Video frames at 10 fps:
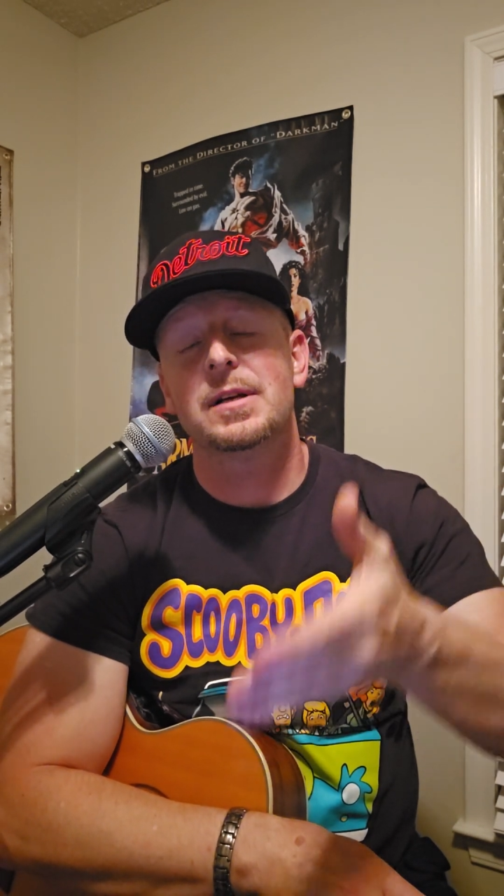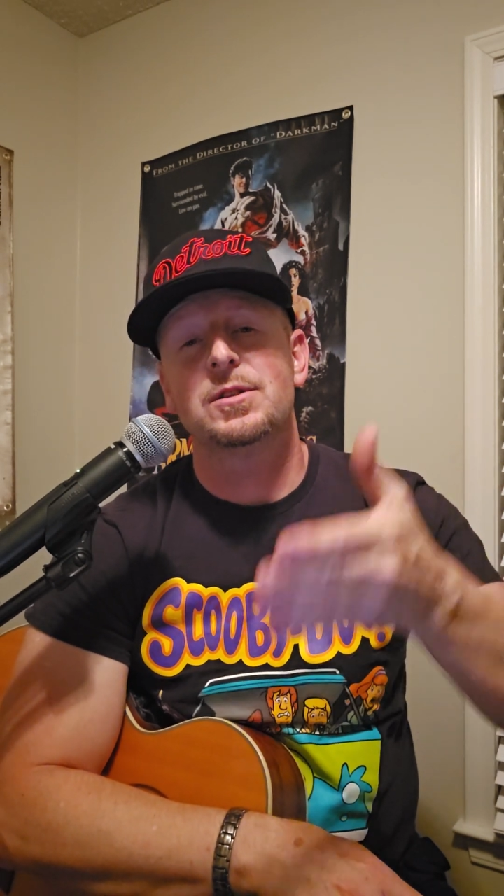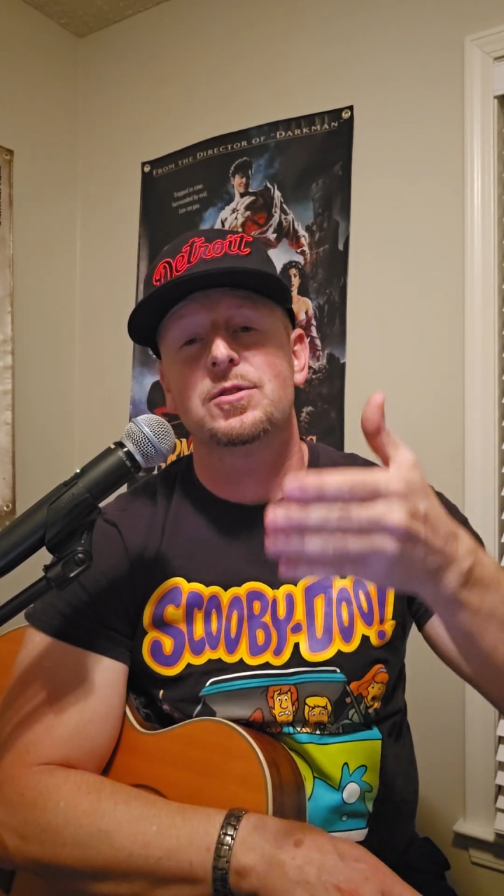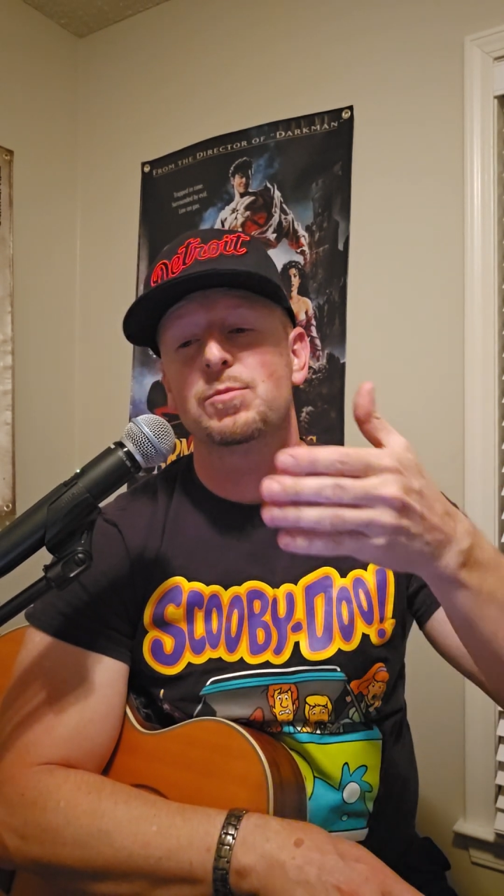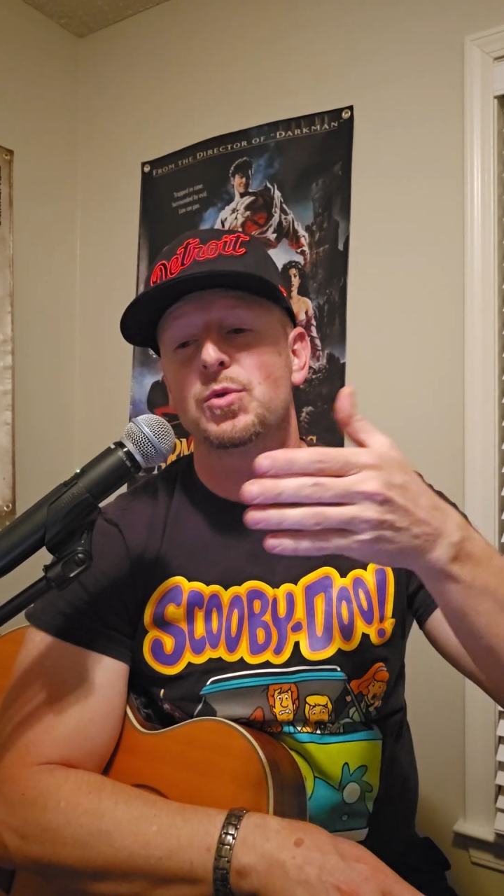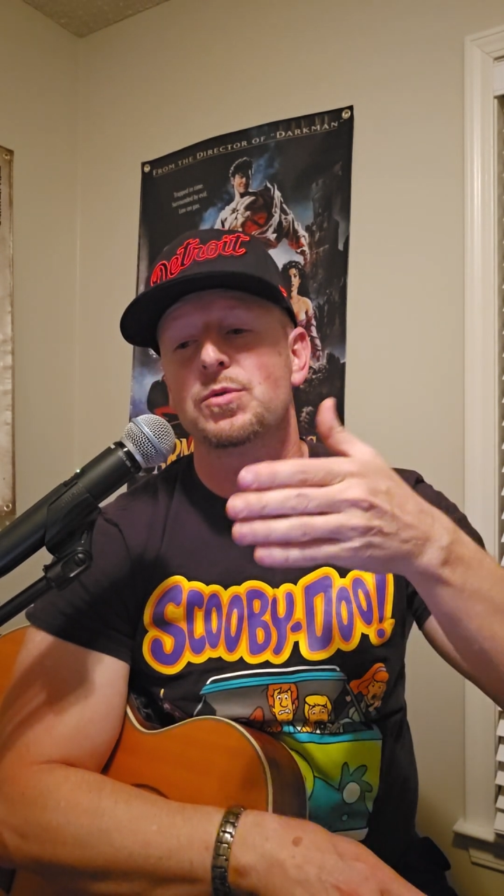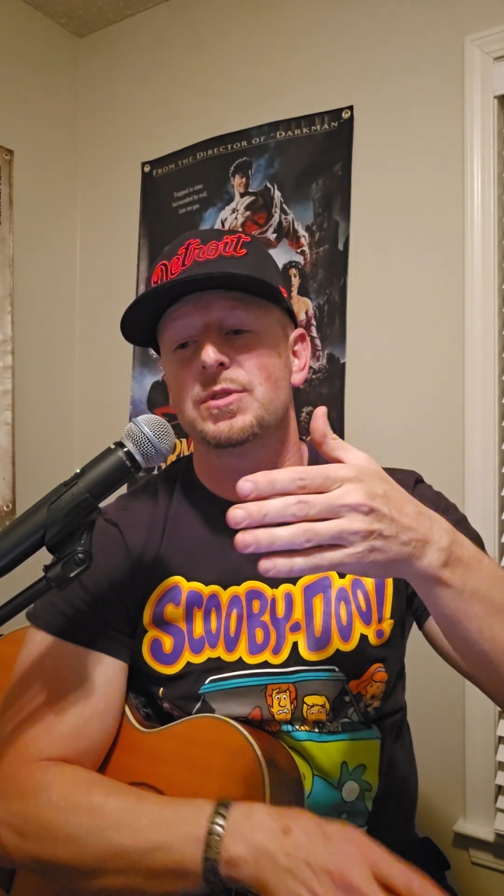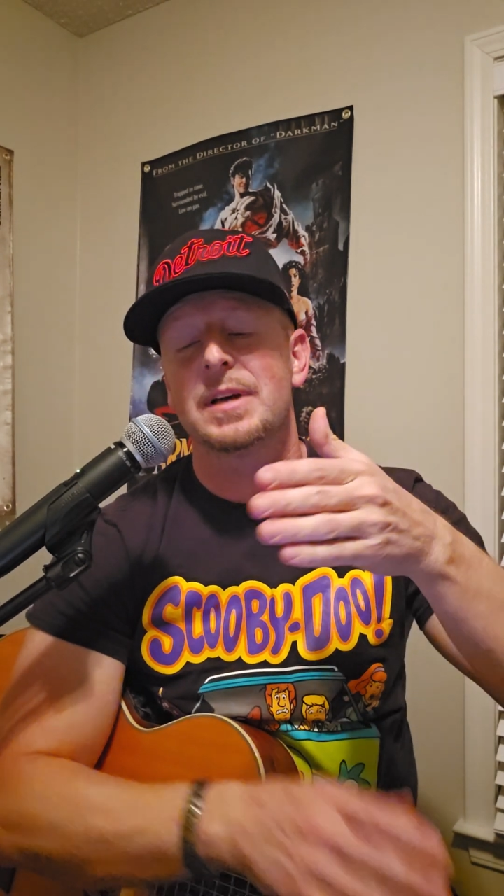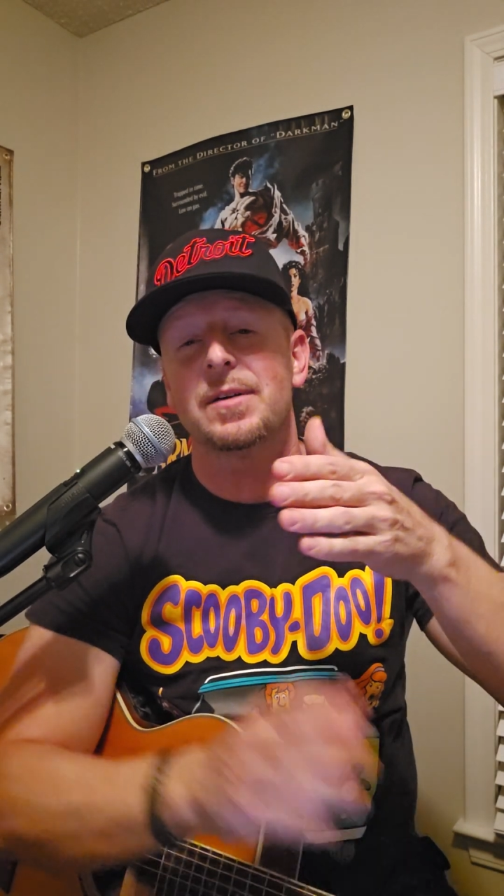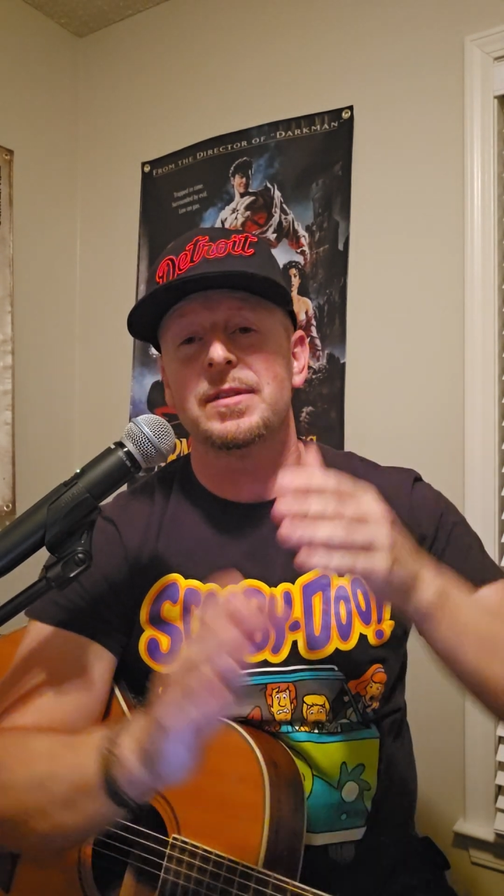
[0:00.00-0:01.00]
It smooths
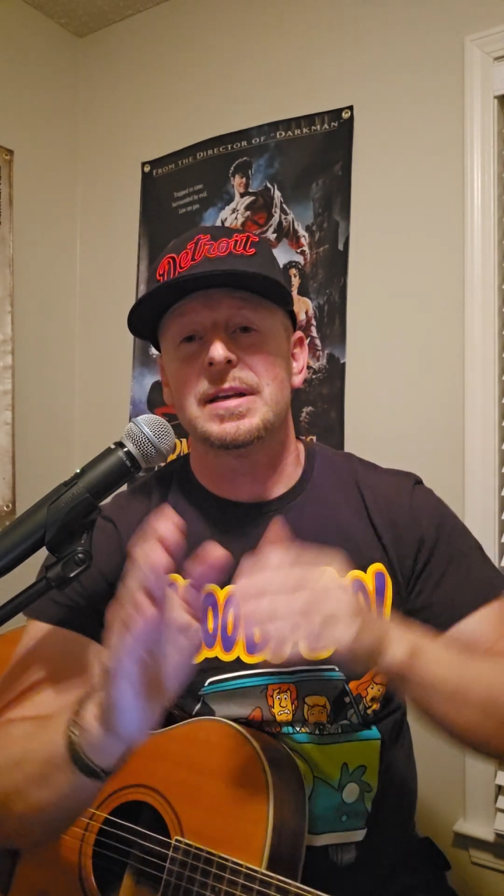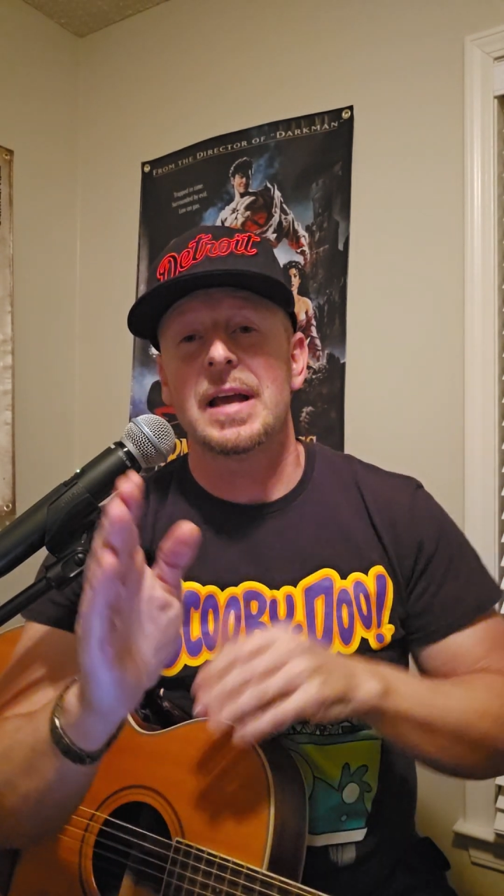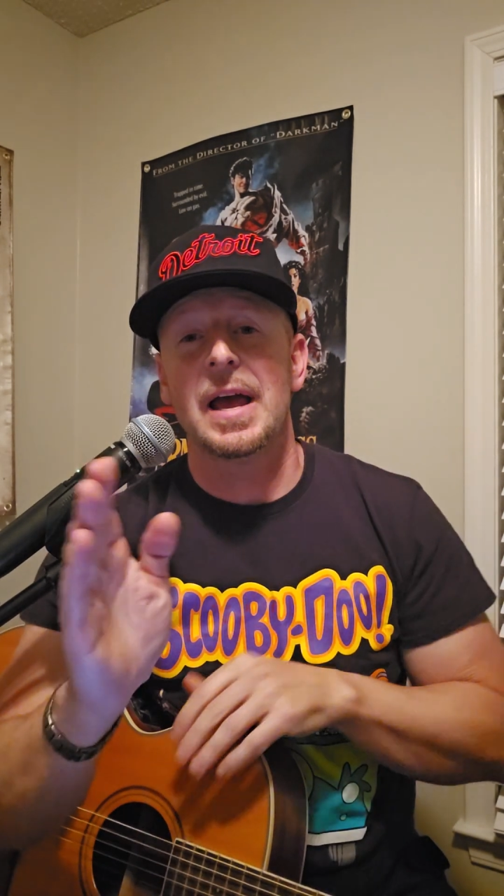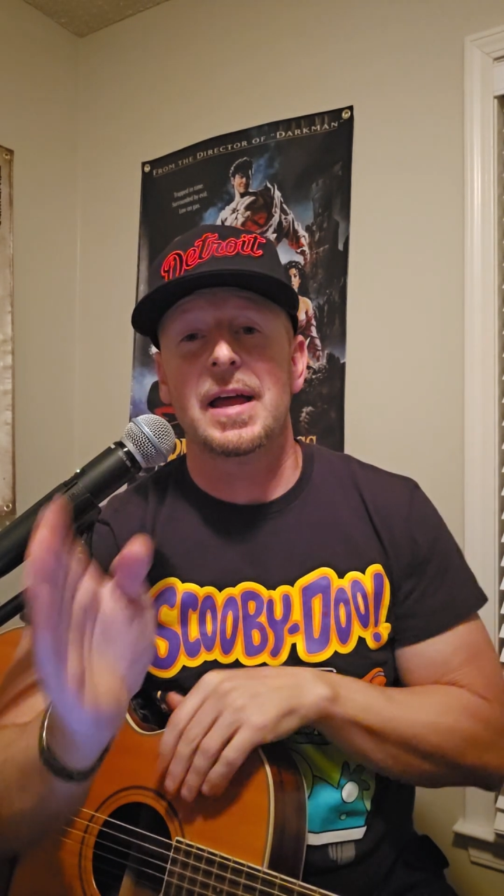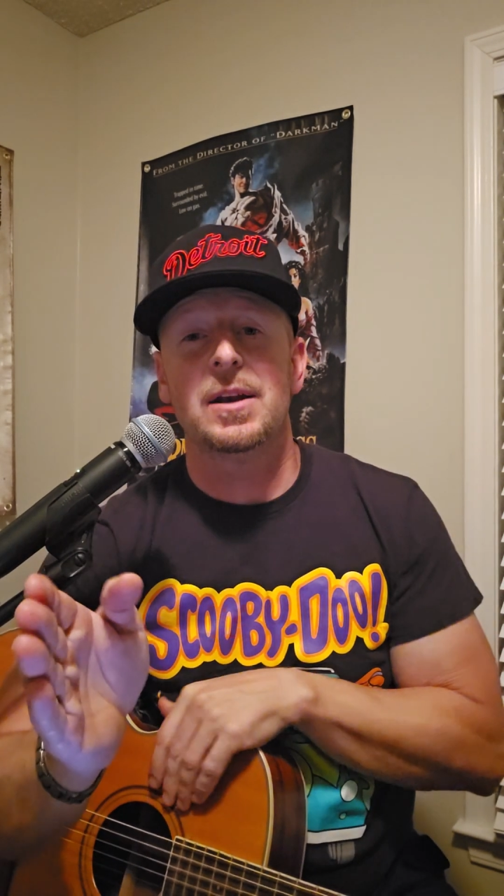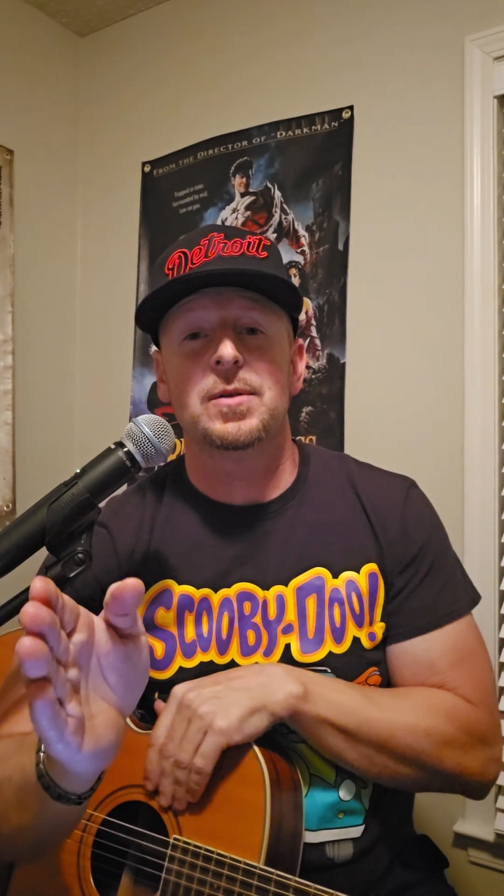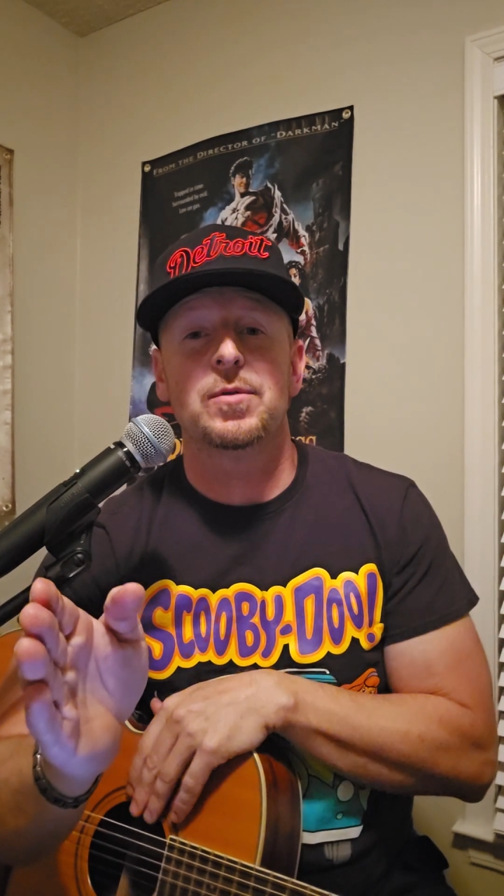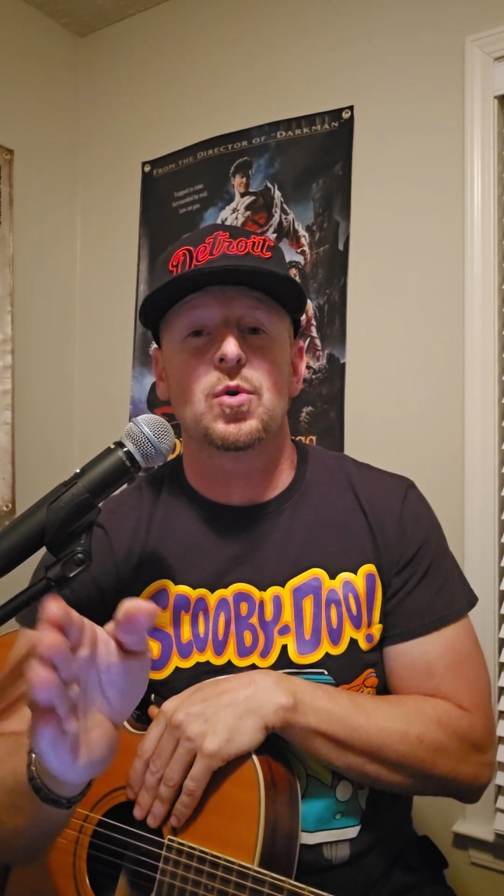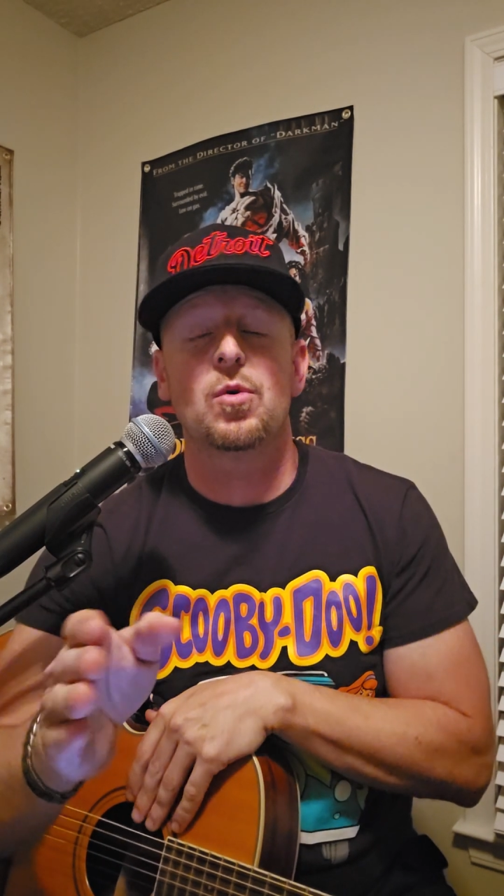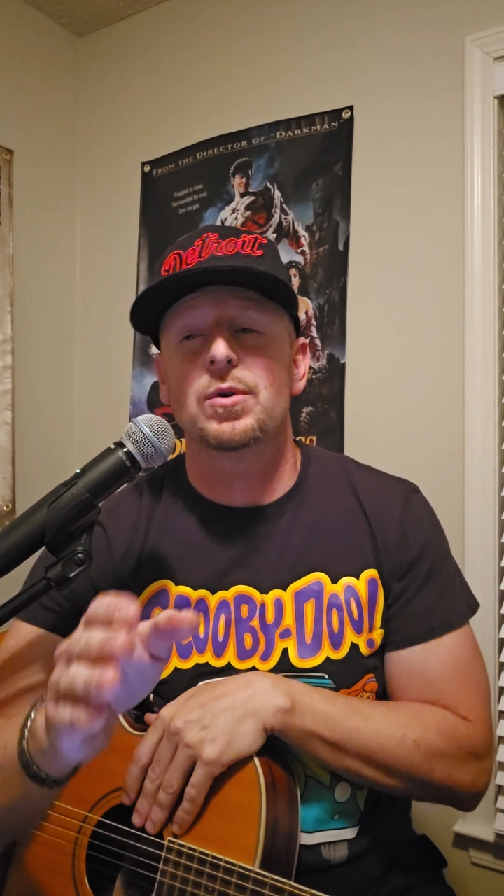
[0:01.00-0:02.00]
out the end of
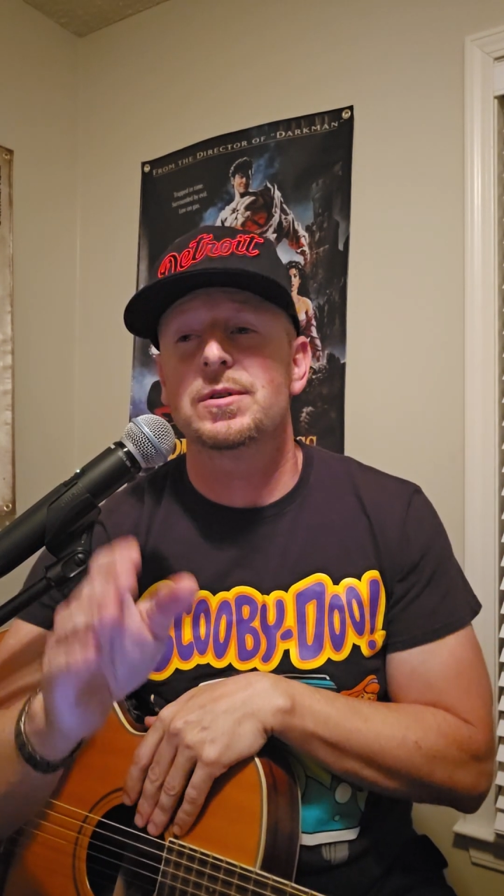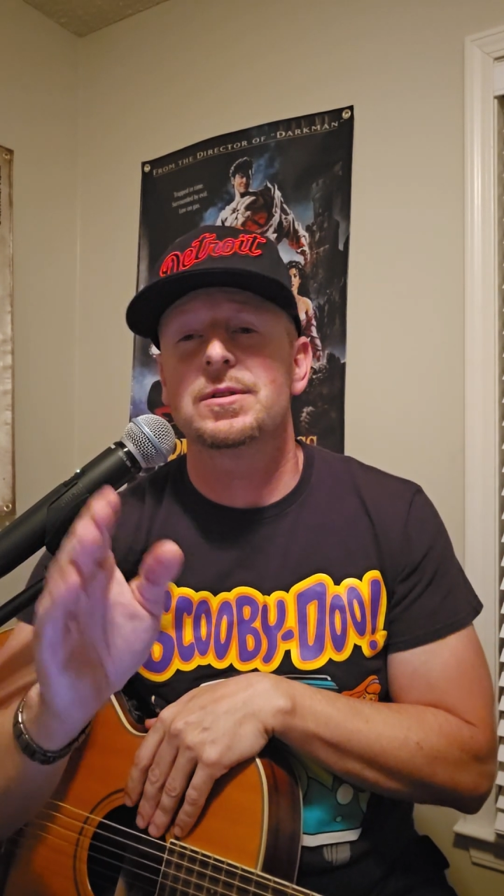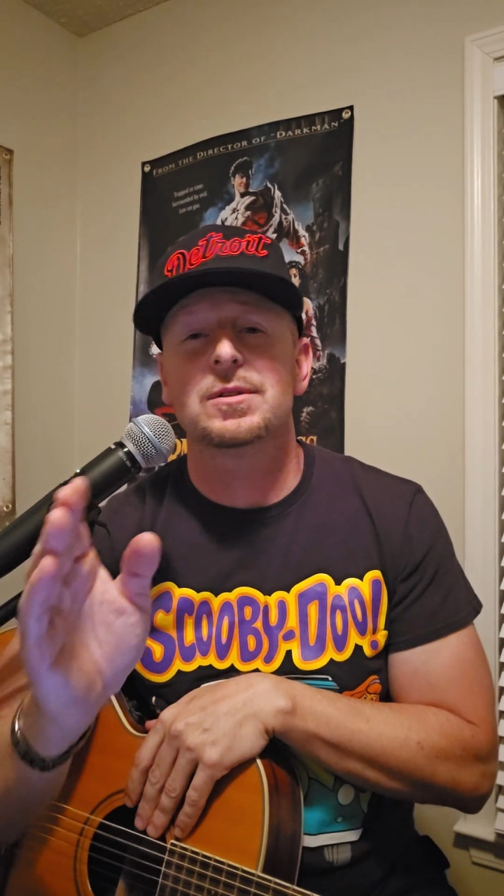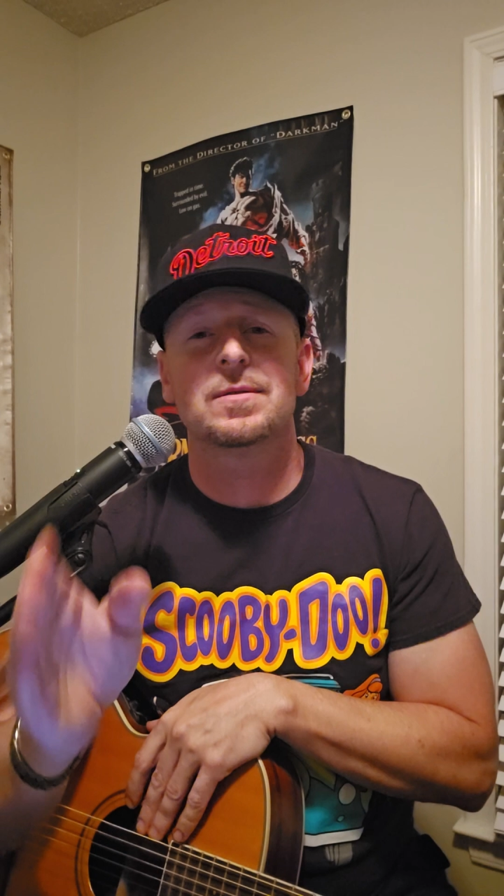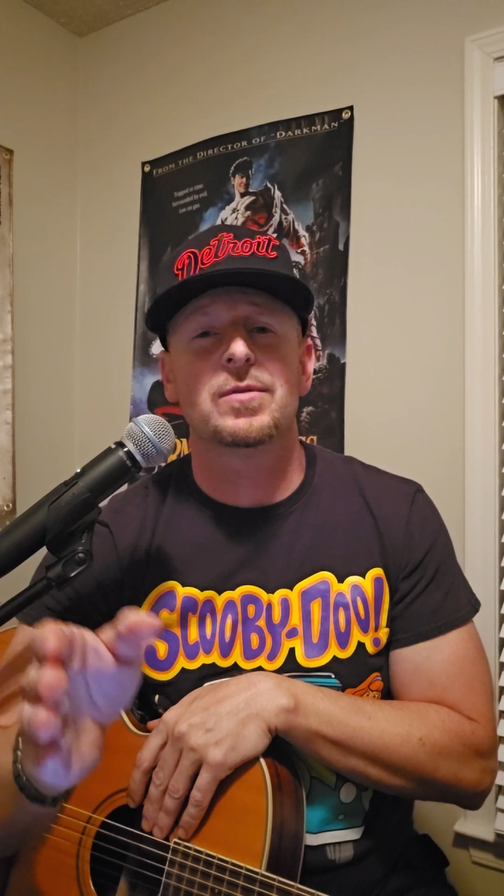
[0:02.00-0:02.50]
choruses,